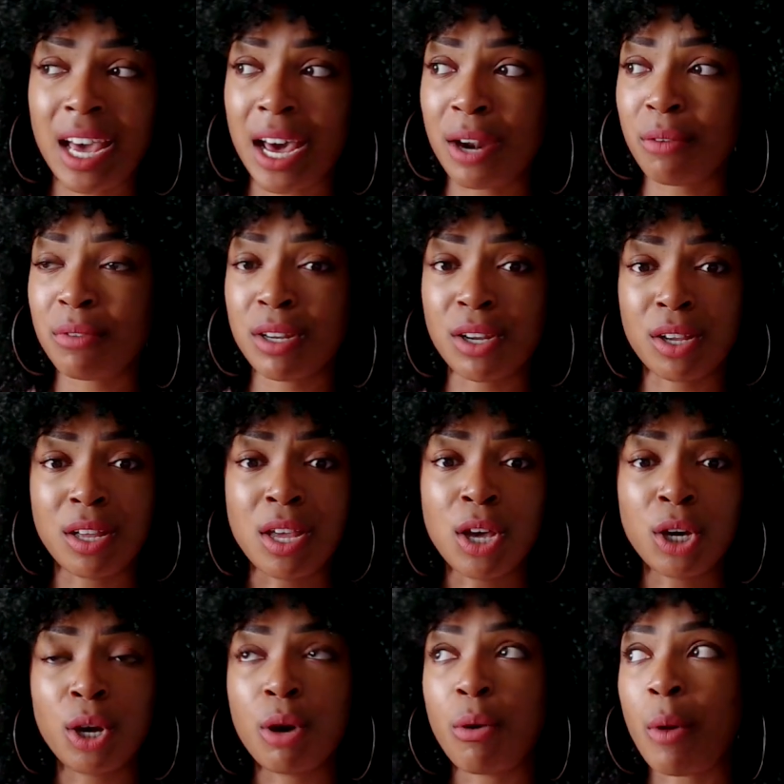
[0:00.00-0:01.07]
I don't need to
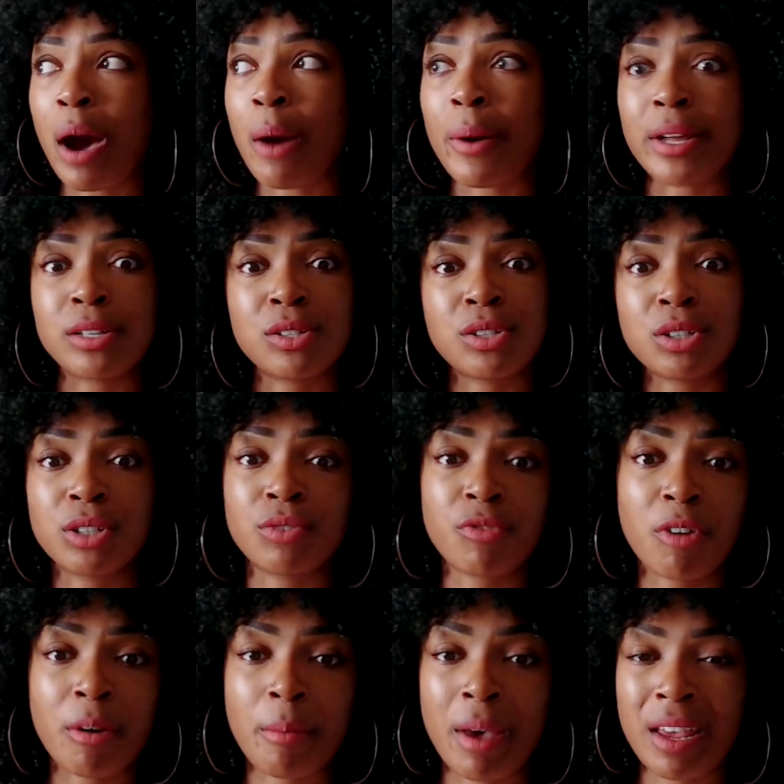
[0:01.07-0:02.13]
go out and search
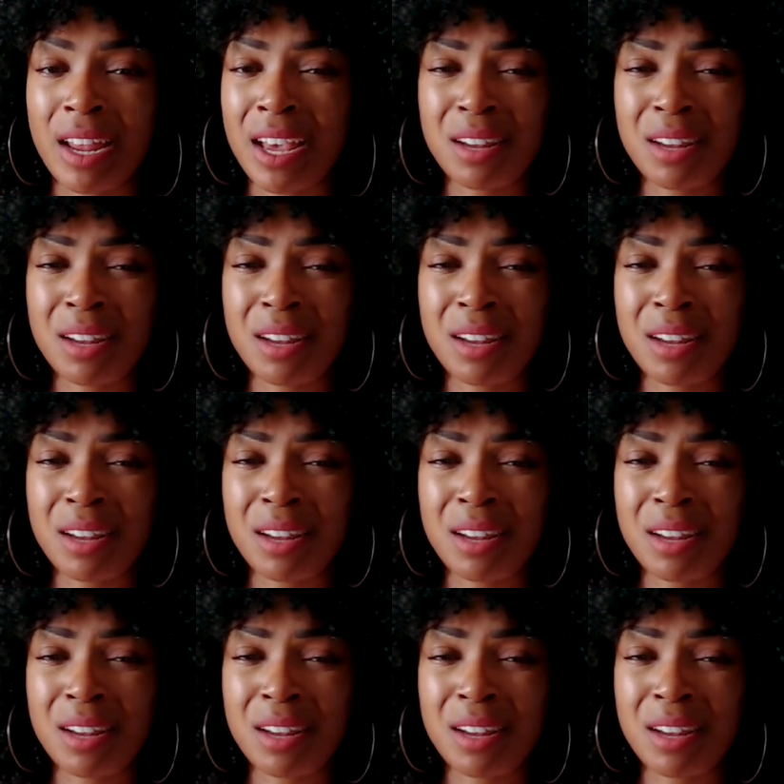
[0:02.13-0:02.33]
for a man.